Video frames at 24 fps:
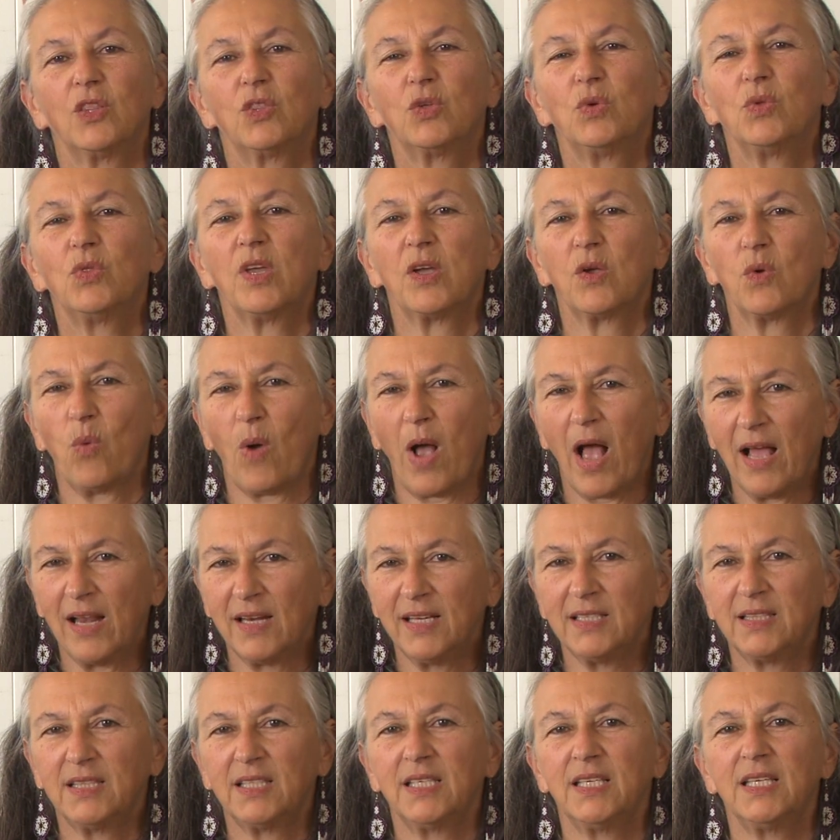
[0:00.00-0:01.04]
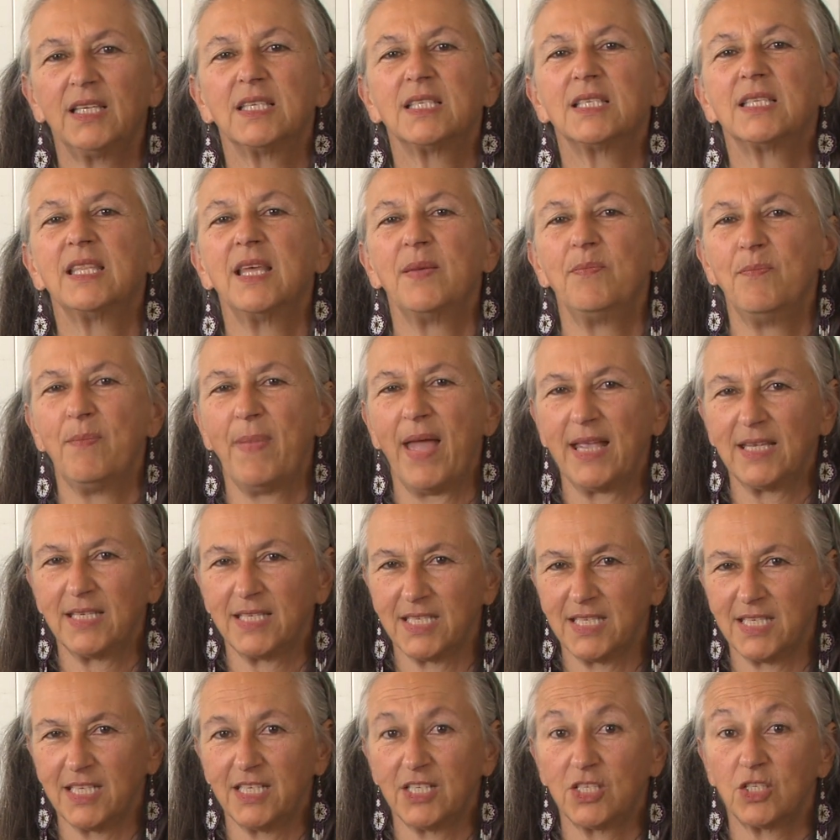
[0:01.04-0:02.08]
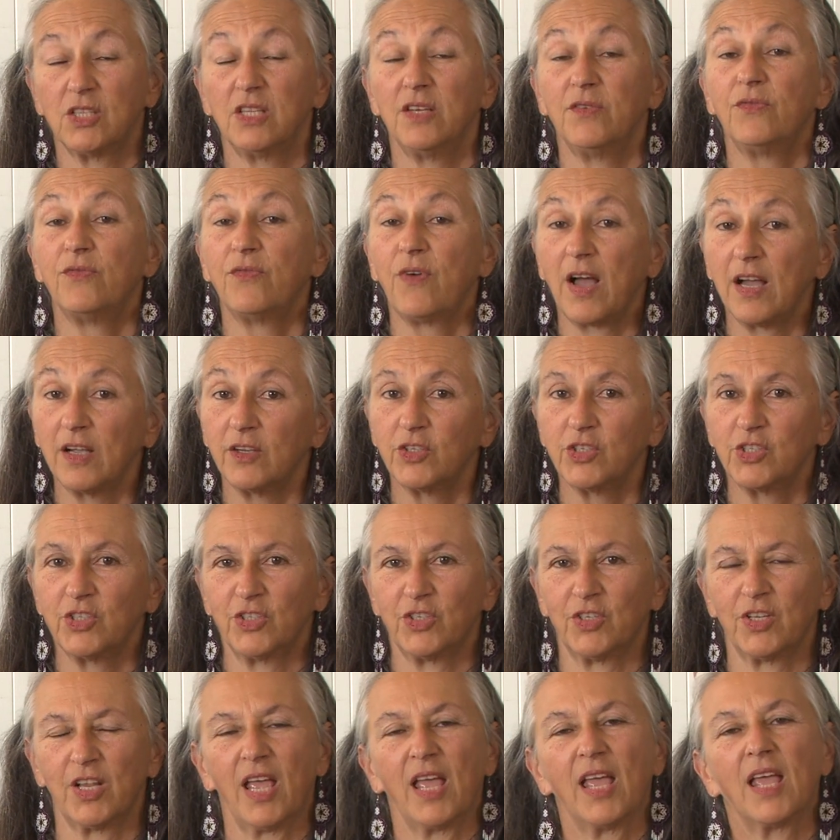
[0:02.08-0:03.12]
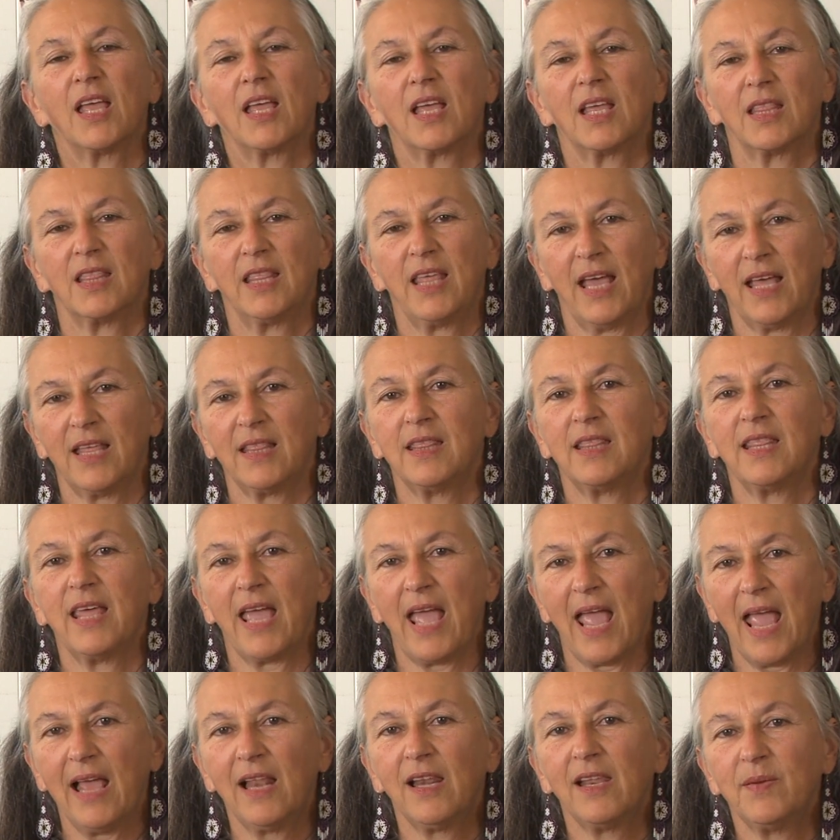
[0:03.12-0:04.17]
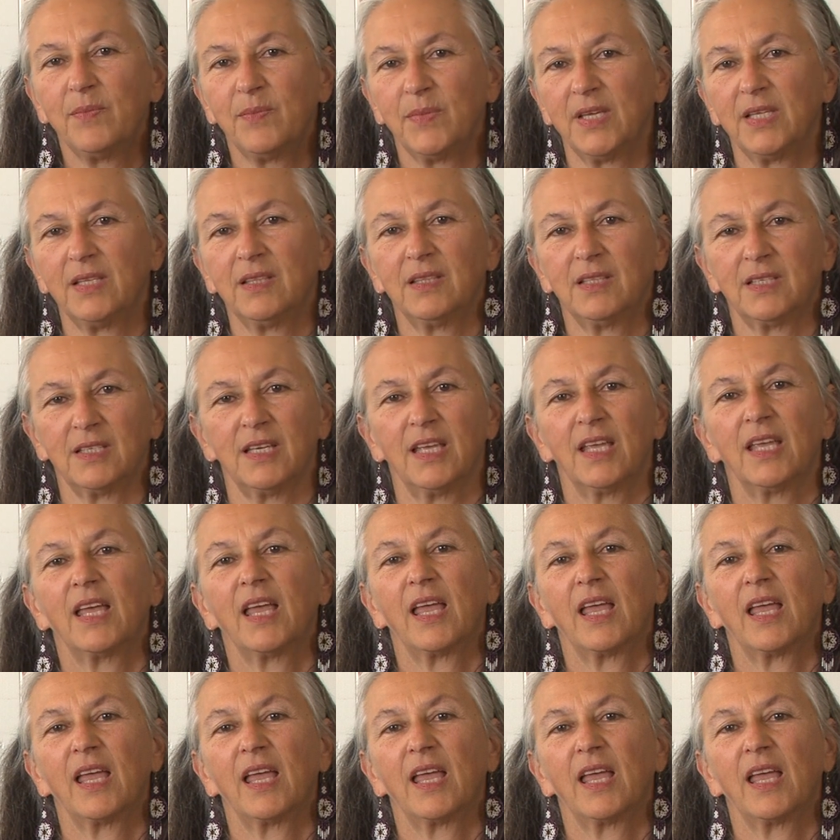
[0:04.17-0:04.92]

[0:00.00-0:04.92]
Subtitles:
to the qualities, the message, the function that the element